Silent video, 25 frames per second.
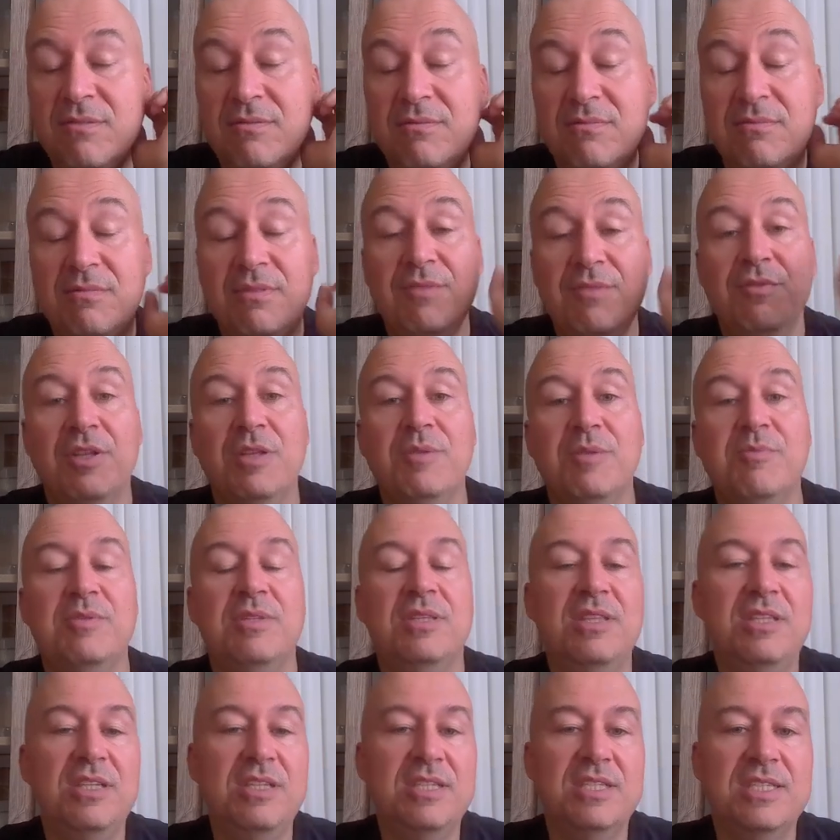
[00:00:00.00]
develops
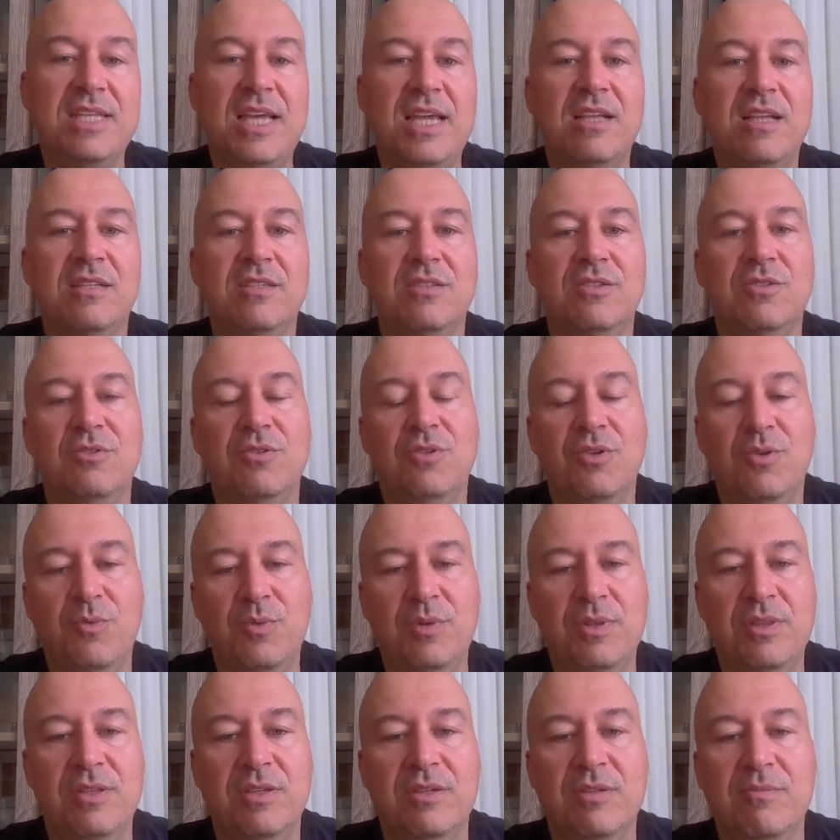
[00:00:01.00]
in these cycles, you know,
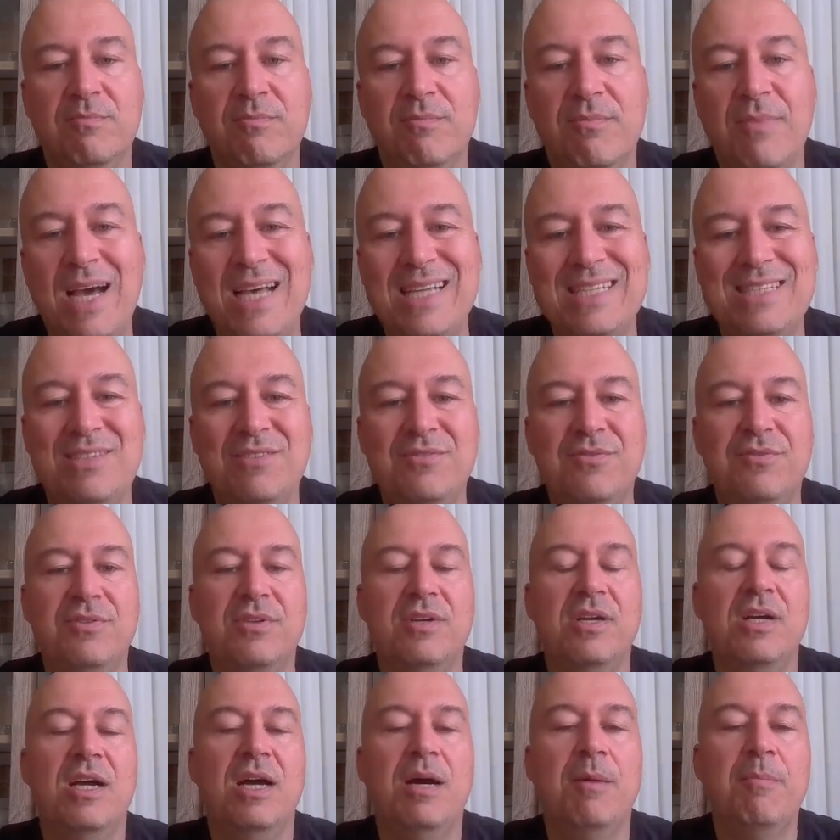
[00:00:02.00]
when the massive
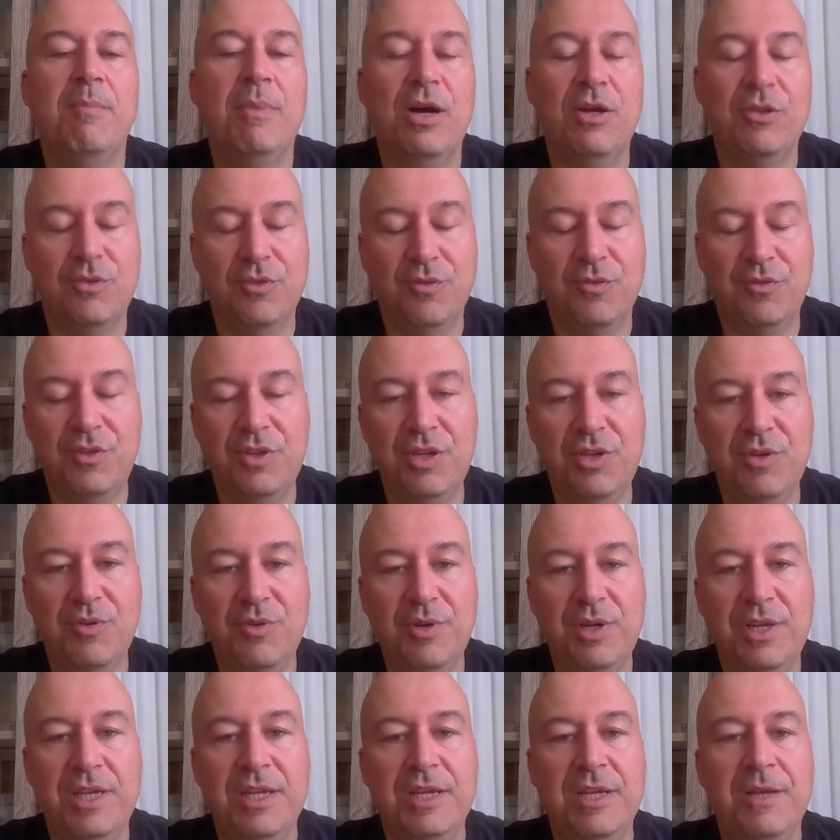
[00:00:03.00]
amount of
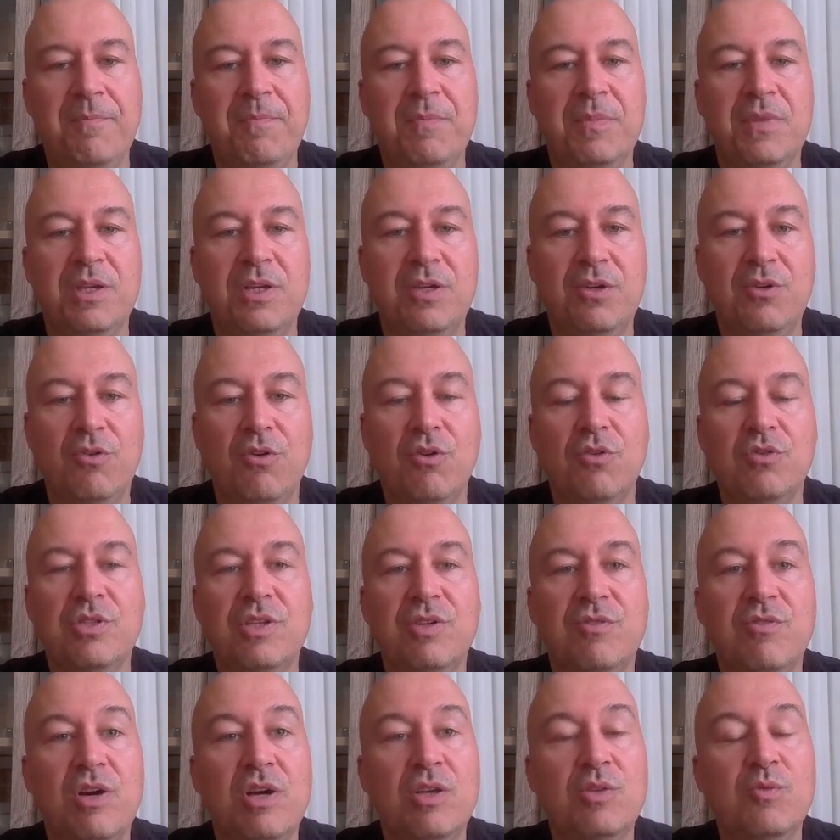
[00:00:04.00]
theory grows
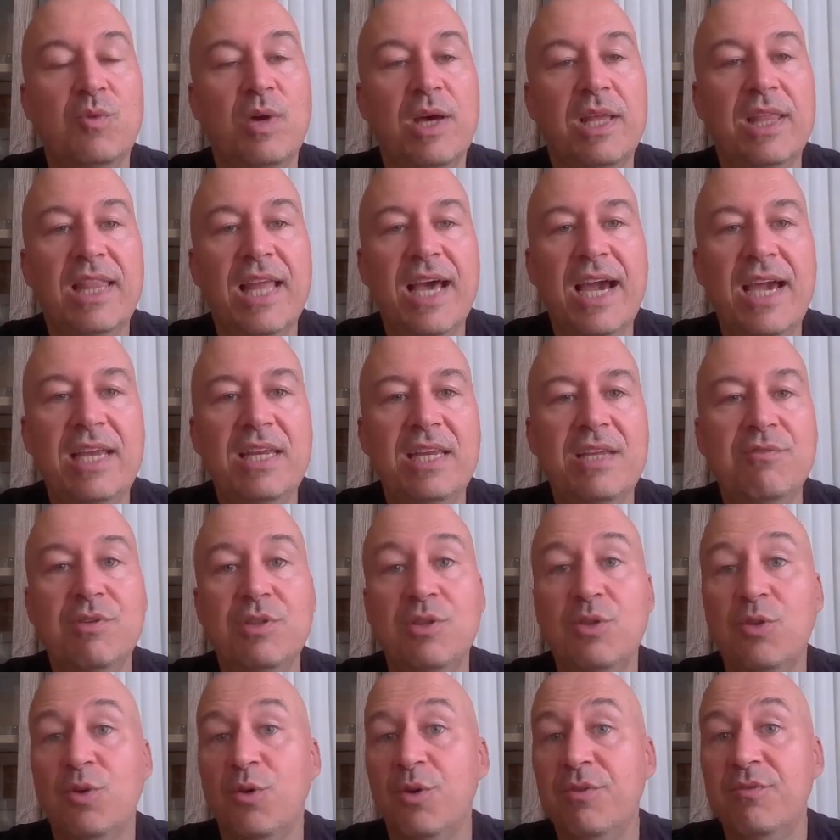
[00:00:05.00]
around one line,
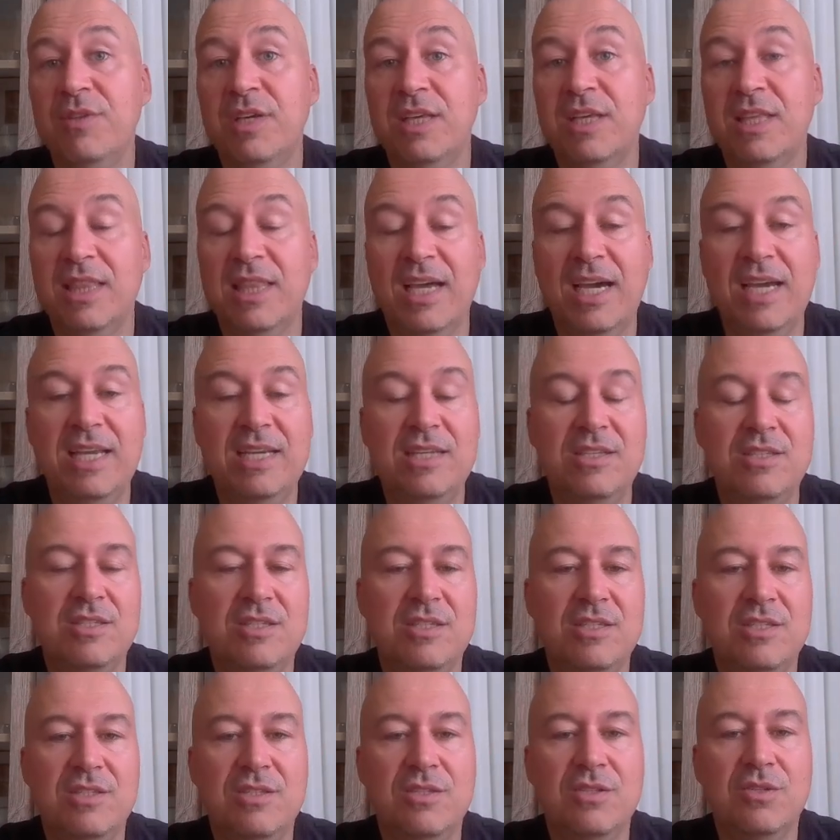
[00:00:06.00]
even though if that line
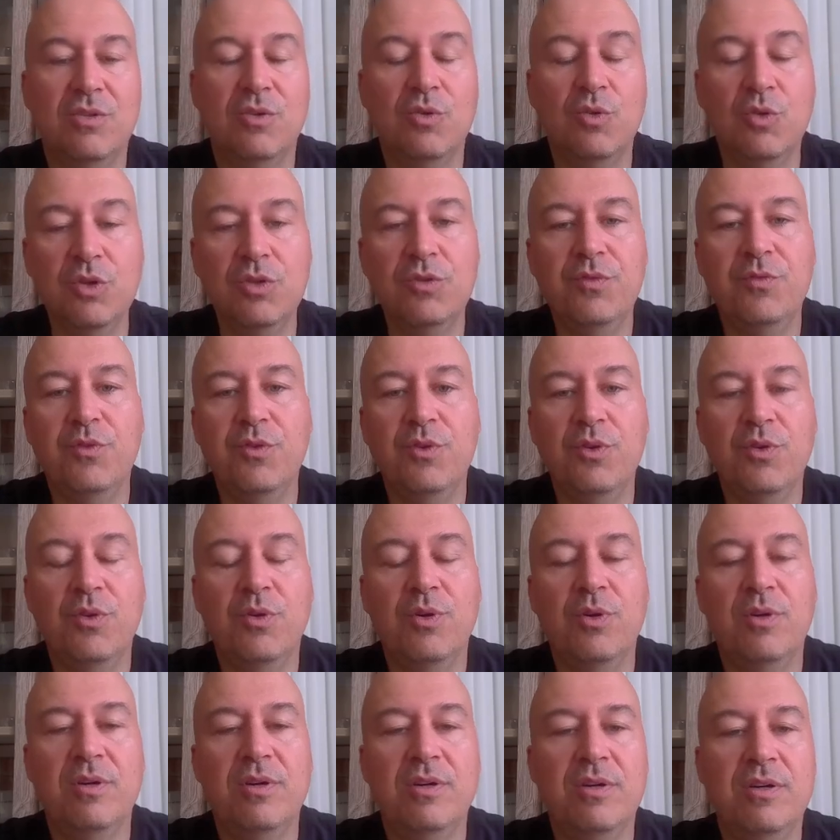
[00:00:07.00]
is good
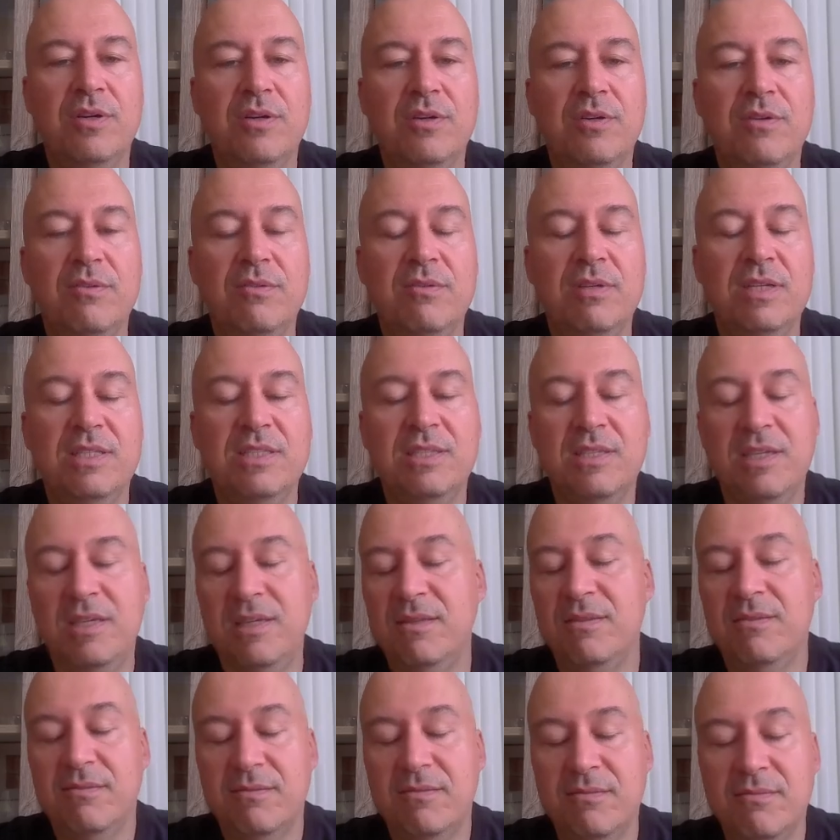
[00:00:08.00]
for, let's say,